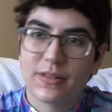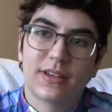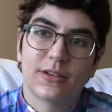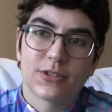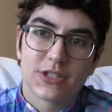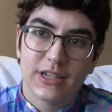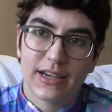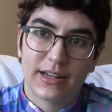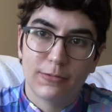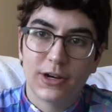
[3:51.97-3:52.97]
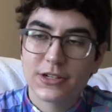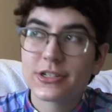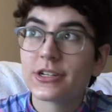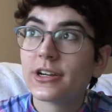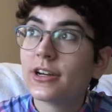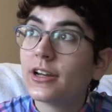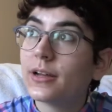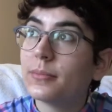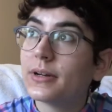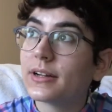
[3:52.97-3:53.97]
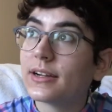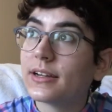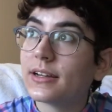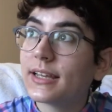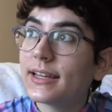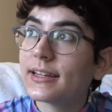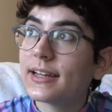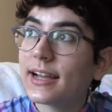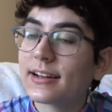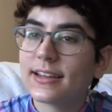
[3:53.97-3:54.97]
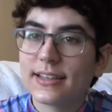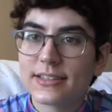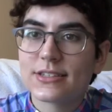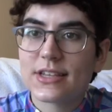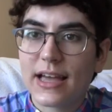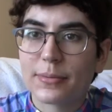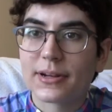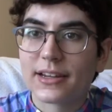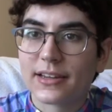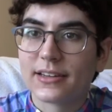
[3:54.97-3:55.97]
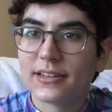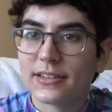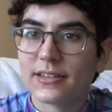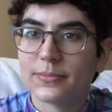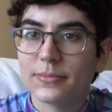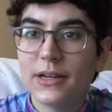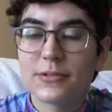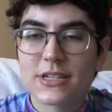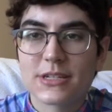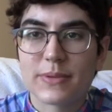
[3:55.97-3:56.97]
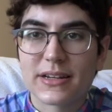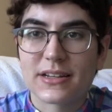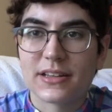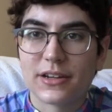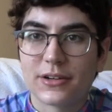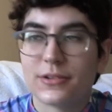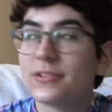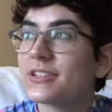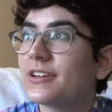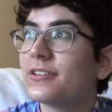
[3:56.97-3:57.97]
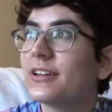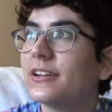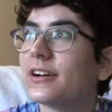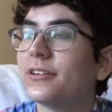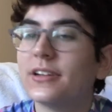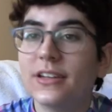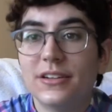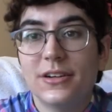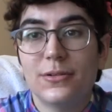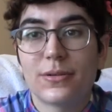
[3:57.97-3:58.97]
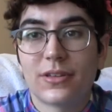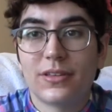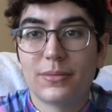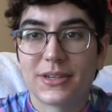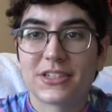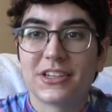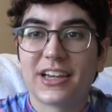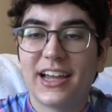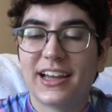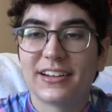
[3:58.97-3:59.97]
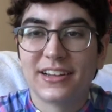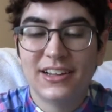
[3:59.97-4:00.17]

I think it was just the acne wash. But yeah, acne is happening. That was expected though. So, you know, you deal with it the best you can.